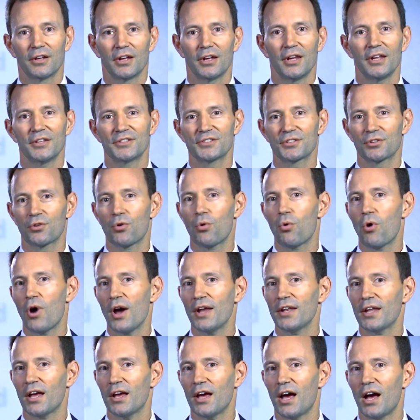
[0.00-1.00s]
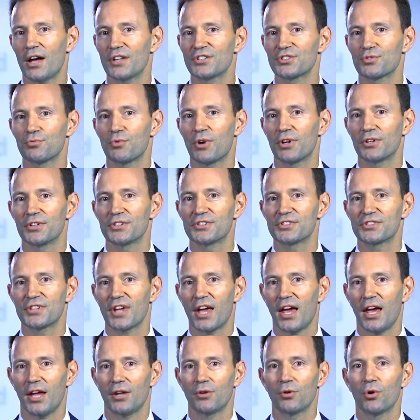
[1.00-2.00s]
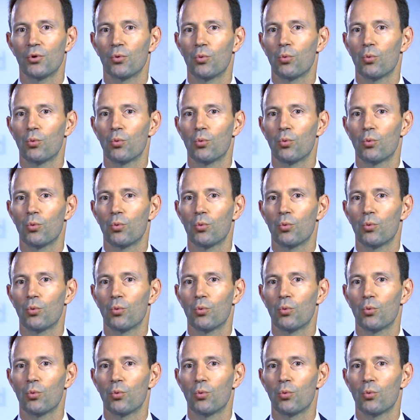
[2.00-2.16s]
it's quite hard to understand